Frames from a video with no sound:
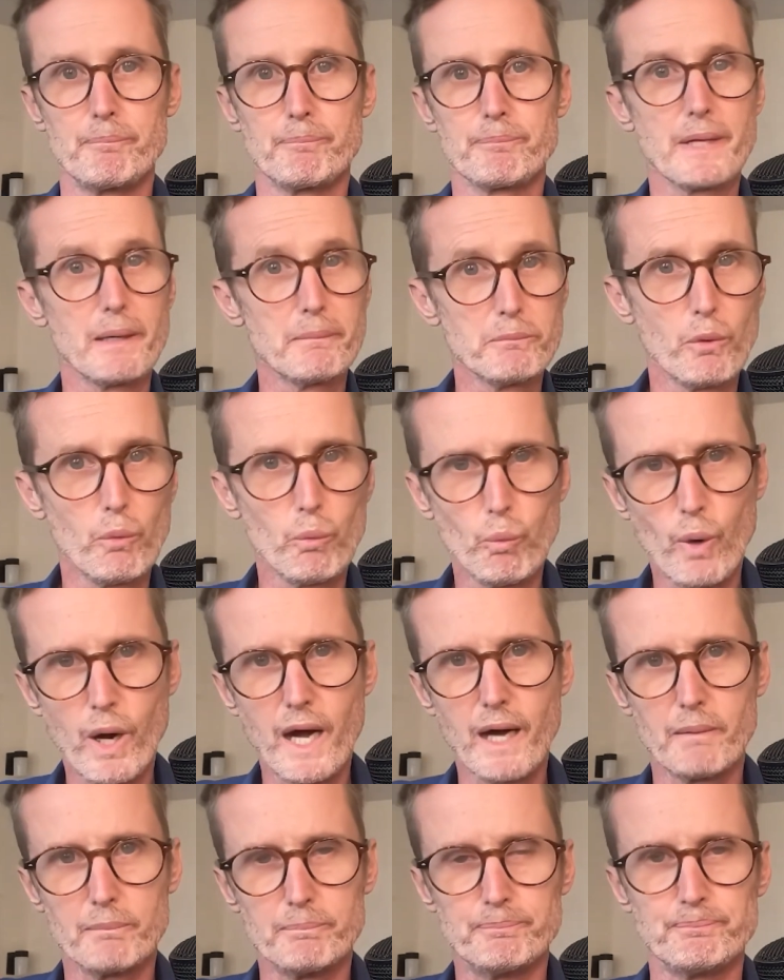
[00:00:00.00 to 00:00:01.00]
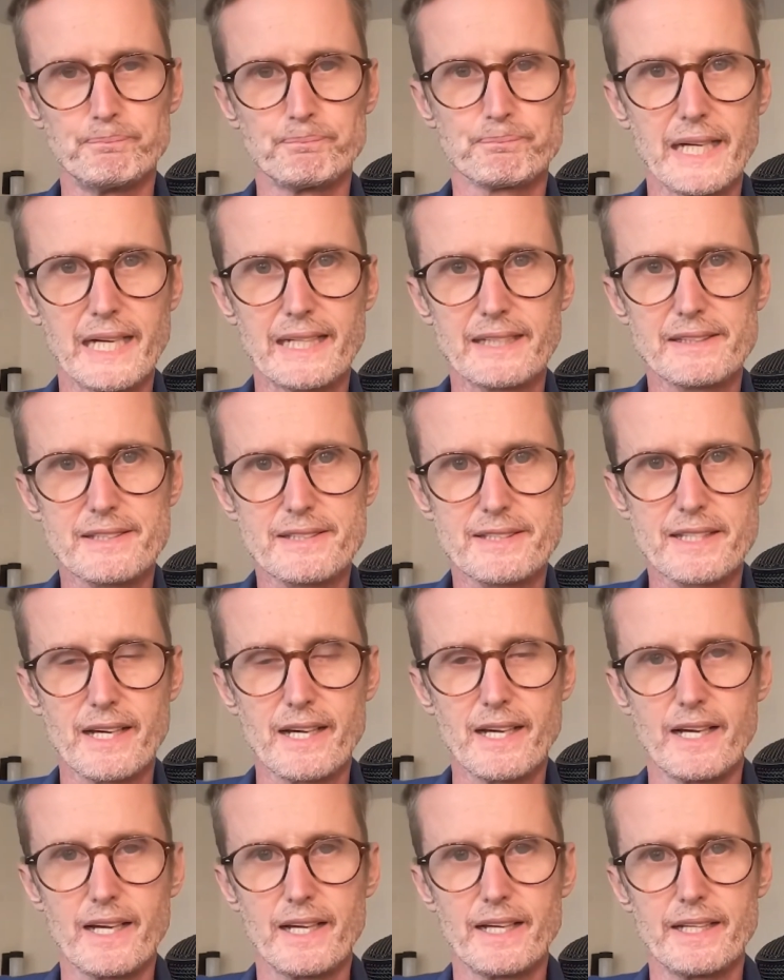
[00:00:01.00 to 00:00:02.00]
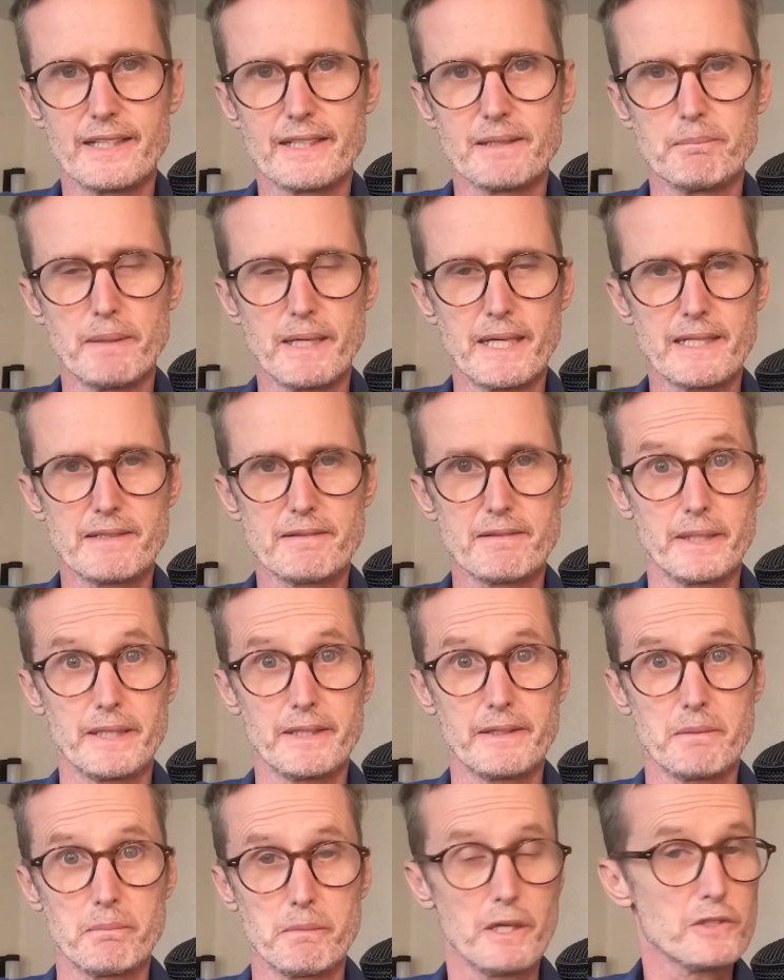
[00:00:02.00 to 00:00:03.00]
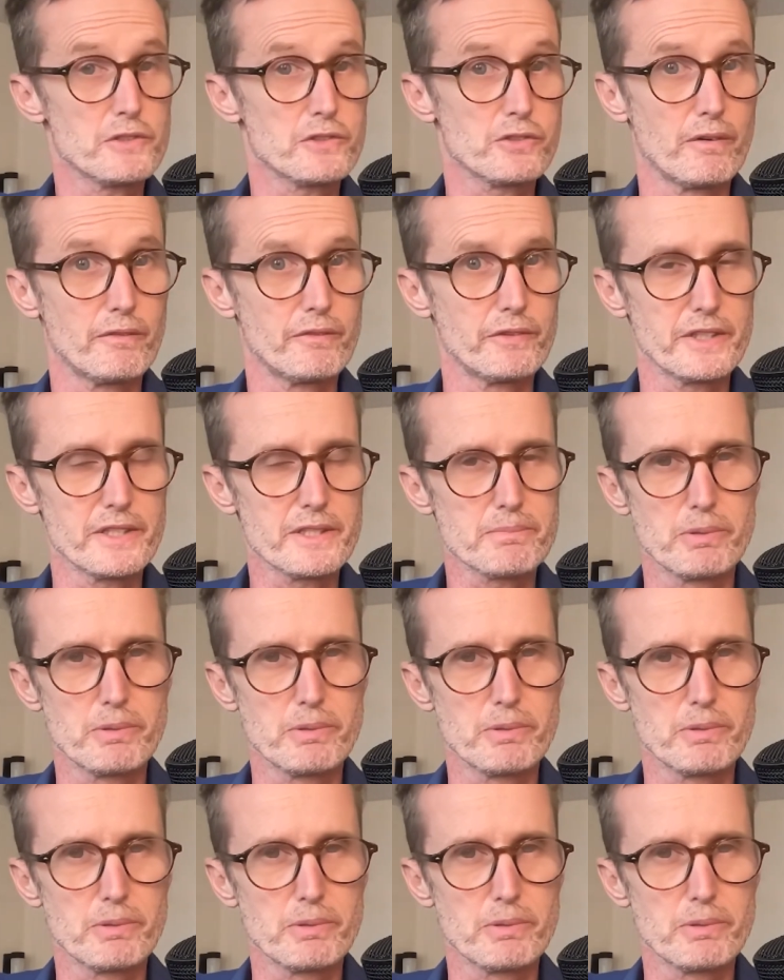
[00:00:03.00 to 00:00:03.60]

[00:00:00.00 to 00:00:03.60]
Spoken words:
number 1, and it may be the most obvious,